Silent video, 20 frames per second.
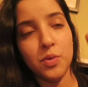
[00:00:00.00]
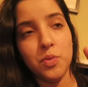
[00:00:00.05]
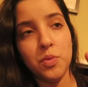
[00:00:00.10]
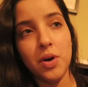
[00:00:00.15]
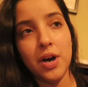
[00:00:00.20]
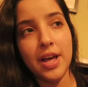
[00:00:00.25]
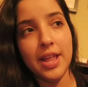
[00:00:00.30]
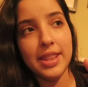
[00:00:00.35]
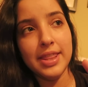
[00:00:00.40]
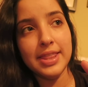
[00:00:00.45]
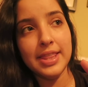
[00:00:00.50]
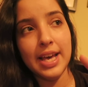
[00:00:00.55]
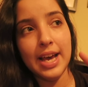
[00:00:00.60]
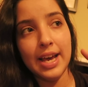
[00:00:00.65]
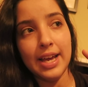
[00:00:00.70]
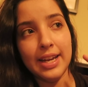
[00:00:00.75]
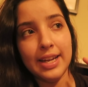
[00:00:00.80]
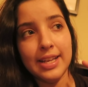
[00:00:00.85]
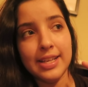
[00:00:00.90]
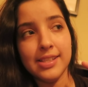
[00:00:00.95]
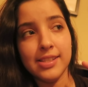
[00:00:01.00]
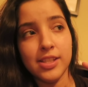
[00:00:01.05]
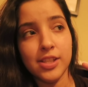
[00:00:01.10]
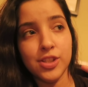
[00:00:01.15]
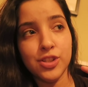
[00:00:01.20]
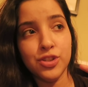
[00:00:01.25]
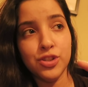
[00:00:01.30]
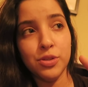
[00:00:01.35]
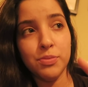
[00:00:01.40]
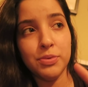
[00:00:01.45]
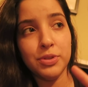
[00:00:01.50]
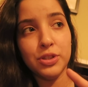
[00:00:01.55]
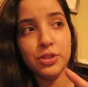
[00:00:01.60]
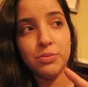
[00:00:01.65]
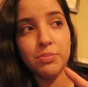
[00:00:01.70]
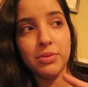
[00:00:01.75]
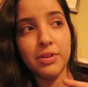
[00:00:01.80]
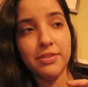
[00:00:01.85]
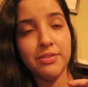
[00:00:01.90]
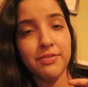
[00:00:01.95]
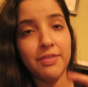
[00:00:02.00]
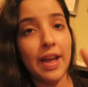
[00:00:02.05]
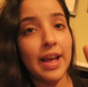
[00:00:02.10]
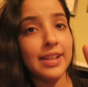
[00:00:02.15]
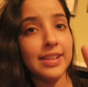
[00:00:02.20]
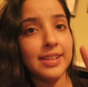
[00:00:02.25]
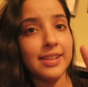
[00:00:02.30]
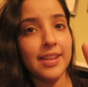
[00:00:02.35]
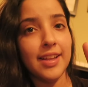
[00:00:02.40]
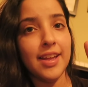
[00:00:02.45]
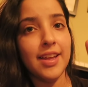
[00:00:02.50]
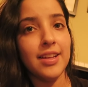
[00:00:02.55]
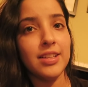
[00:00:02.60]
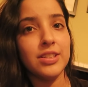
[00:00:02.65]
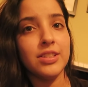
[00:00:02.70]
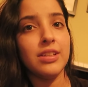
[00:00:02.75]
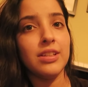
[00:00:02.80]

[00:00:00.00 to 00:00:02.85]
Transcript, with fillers: One that is super duper fancy